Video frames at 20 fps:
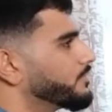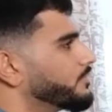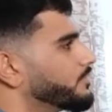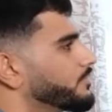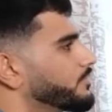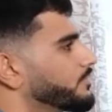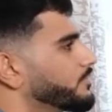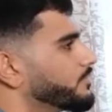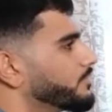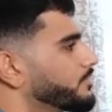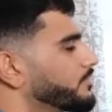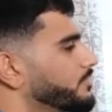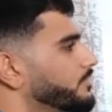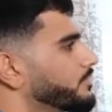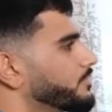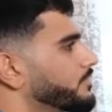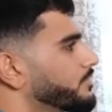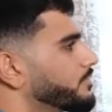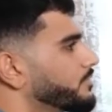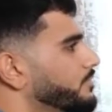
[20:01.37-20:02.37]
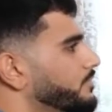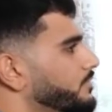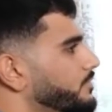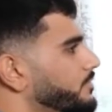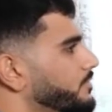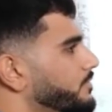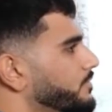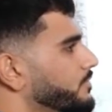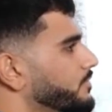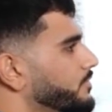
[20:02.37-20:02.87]

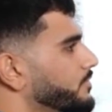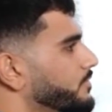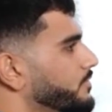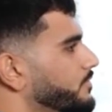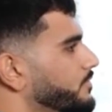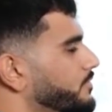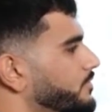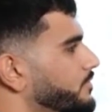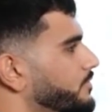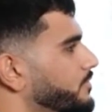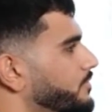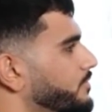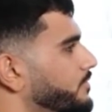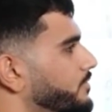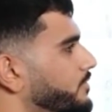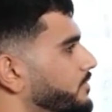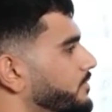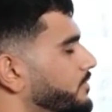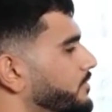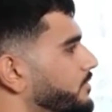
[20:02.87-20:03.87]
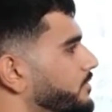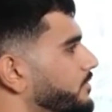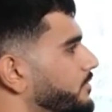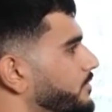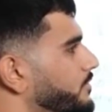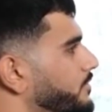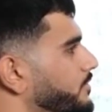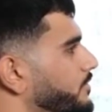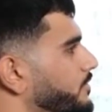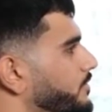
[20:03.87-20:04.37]

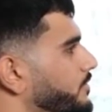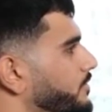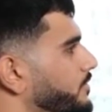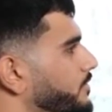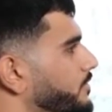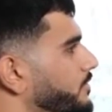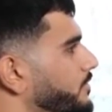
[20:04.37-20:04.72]
This person isn't speaking.